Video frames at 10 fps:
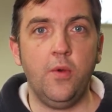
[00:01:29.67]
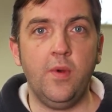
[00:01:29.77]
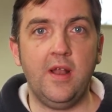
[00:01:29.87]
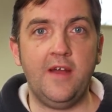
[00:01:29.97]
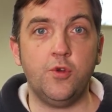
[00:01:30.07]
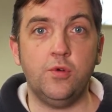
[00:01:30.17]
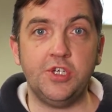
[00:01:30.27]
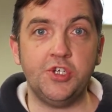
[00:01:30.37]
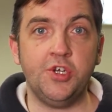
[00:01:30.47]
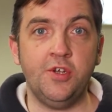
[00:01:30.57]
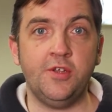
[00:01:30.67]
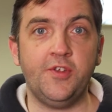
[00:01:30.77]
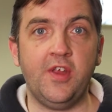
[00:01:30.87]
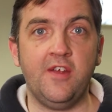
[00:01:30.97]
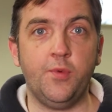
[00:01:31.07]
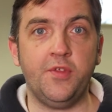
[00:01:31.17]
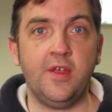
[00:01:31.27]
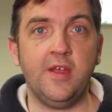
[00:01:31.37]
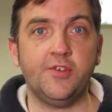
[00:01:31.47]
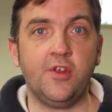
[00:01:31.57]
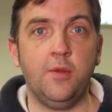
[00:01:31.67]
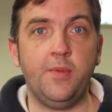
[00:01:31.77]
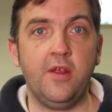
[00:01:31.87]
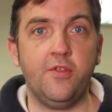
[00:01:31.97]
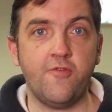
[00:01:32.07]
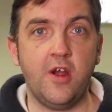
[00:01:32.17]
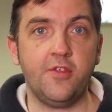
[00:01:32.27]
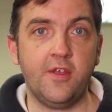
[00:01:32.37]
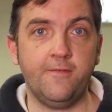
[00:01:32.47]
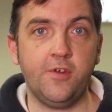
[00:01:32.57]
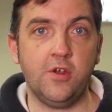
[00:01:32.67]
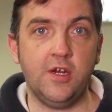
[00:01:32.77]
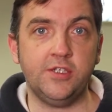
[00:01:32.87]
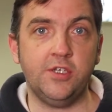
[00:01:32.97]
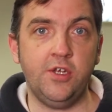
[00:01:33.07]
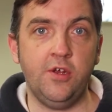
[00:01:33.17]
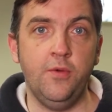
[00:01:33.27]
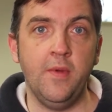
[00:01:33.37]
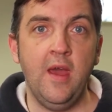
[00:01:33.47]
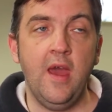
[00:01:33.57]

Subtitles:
we'll have an audition and see if we think it's going to be the right thing for you guys to do.